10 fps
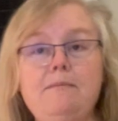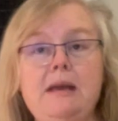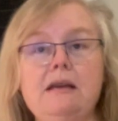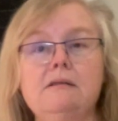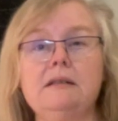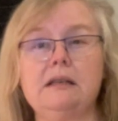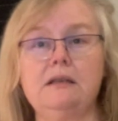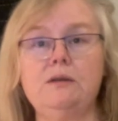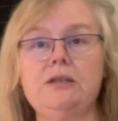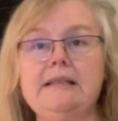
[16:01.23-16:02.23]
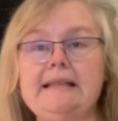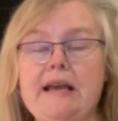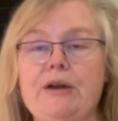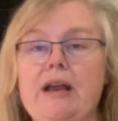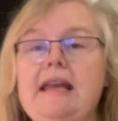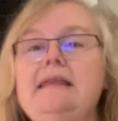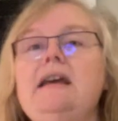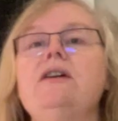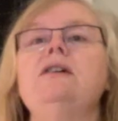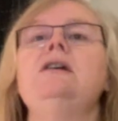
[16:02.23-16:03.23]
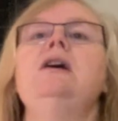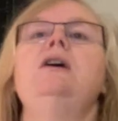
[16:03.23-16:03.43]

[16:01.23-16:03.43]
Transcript: meal solutions that are in there,